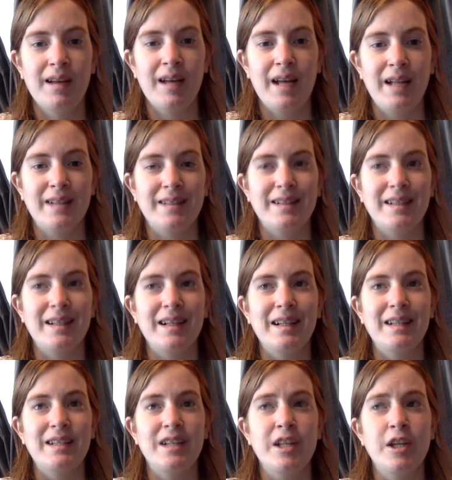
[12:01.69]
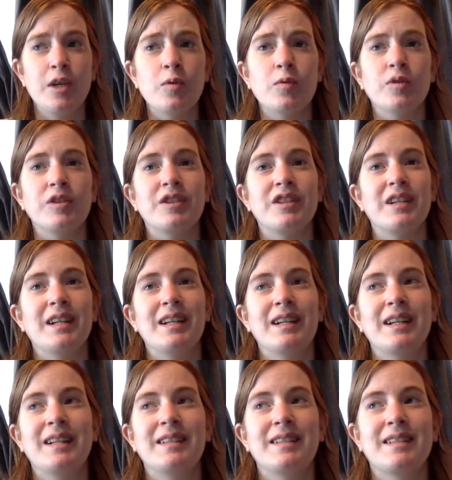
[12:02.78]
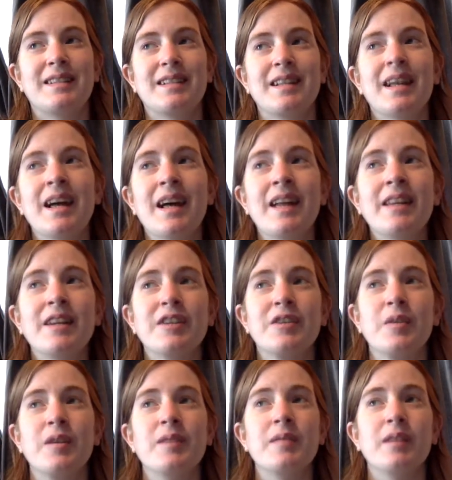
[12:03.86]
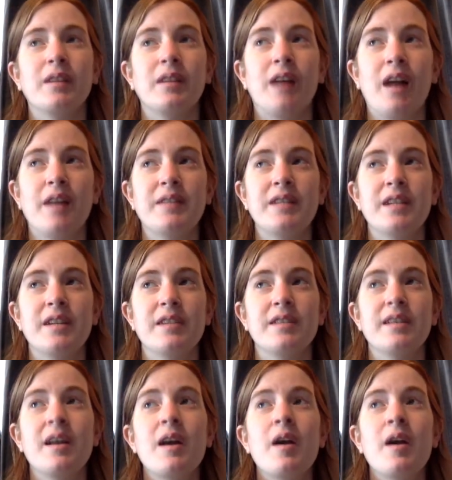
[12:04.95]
It's huge. There's going to be a lot of tears.